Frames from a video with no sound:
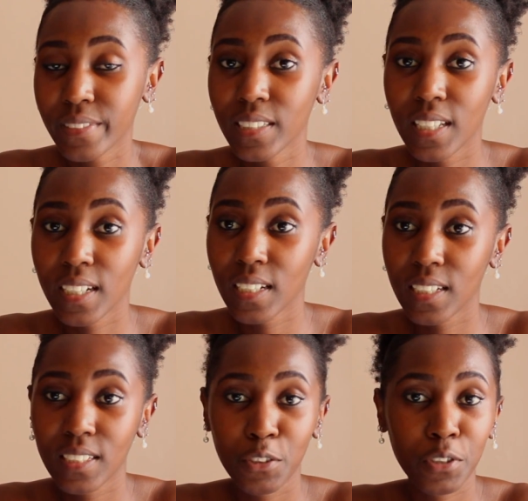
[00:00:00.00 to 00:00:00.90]

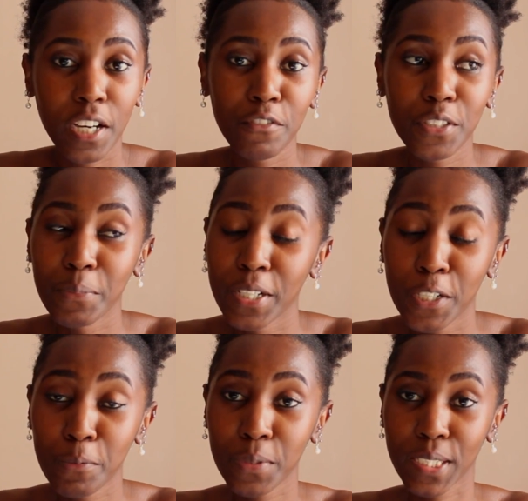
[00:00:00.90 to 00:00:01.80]
then you'd have some
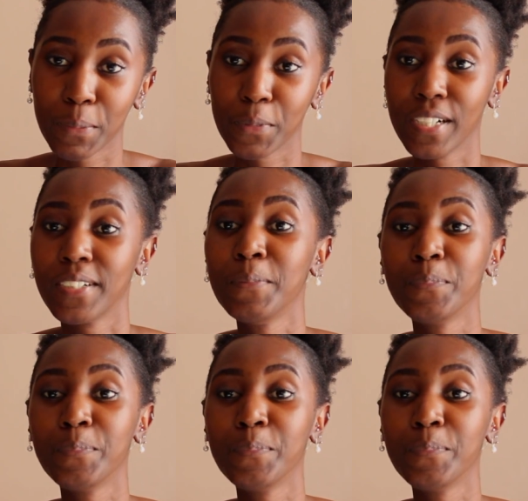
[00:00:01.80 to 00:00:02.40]
help somewhere.